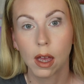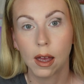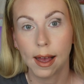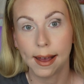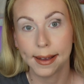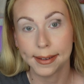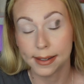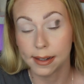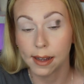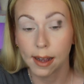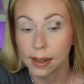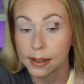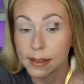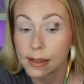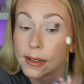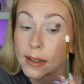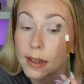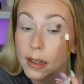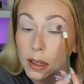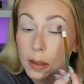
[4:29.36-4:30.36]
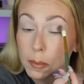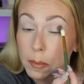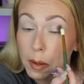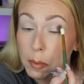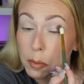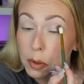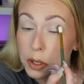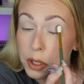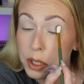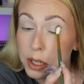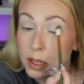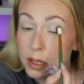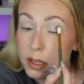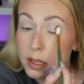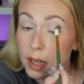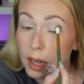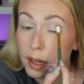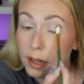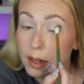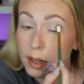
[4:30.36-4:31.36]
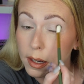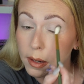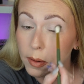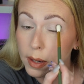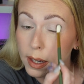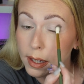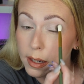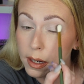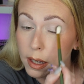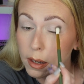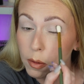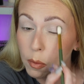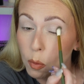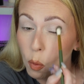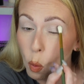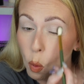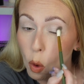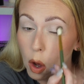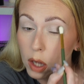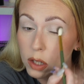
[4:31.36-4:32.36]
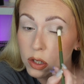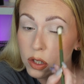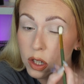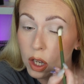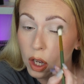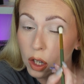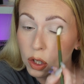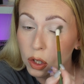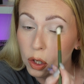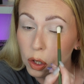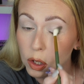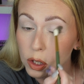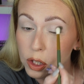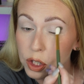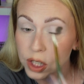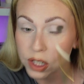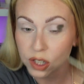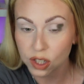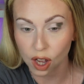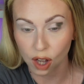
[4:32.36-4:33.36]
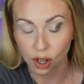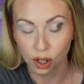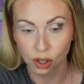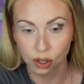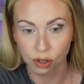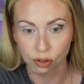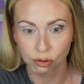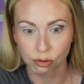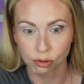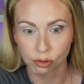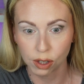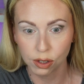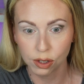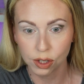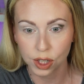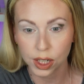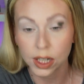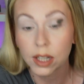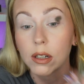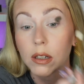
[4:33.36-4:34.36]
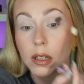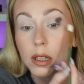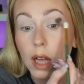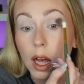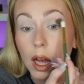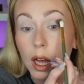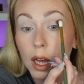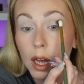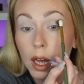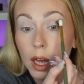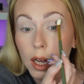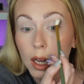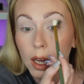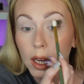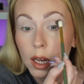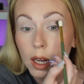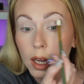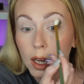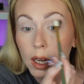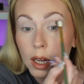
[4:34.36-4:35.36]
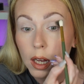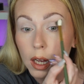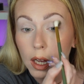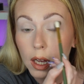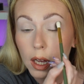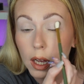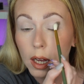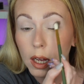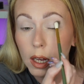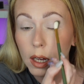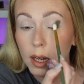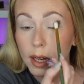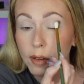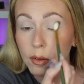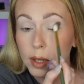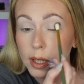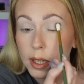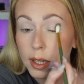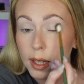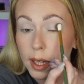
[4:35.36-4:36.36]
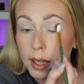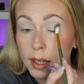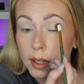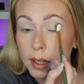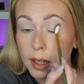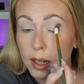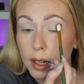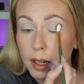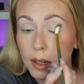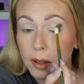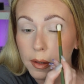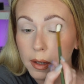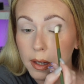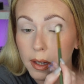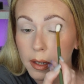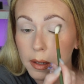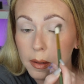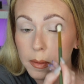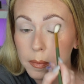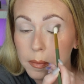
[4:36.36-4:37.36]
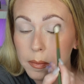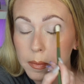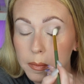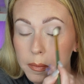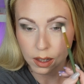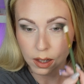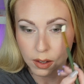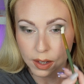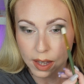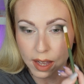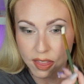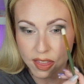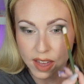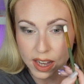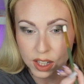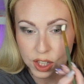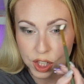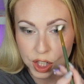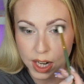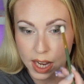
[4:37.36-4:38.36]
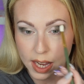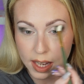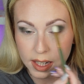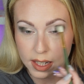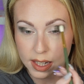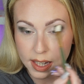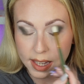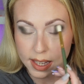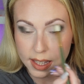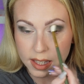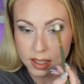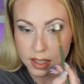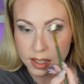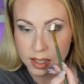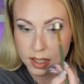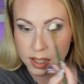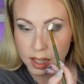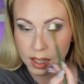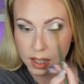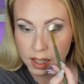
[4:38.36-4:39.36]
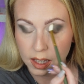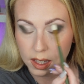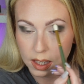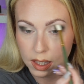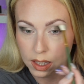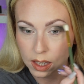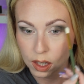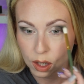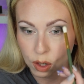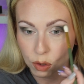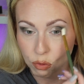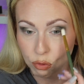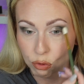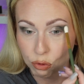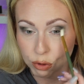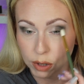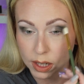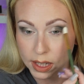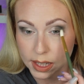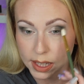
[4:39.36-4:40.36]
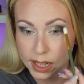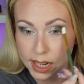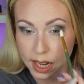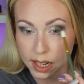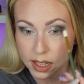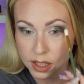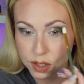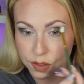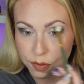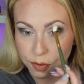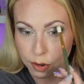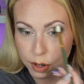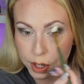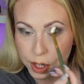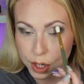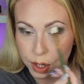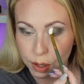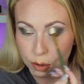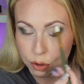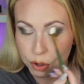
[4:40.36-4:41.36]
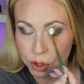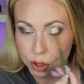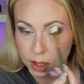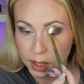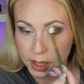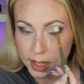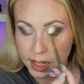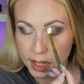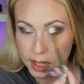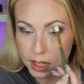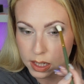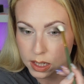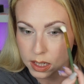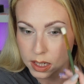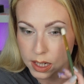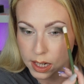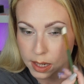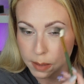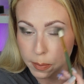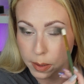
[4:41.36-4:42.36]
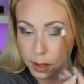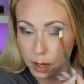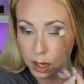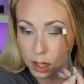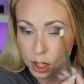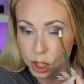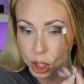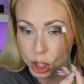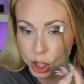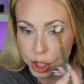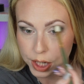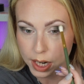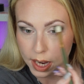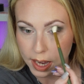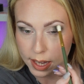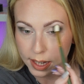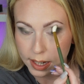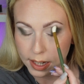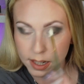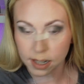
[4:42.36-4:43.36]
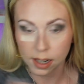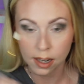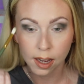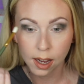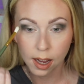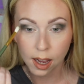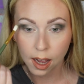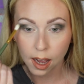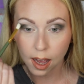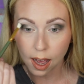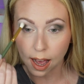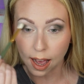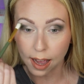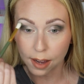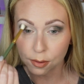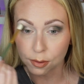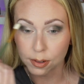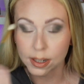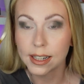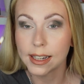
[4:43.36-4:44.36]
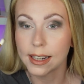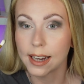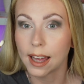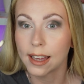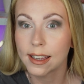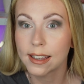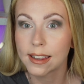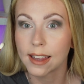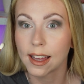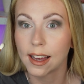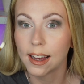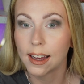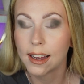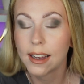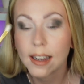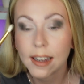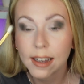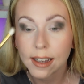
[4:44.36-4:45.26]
I didn't clean my brushes. I know. What a gorgeous grungy colour. Oh, I really like that. Okay, that shade is really nice for a neutrally deeper shade. I really like that.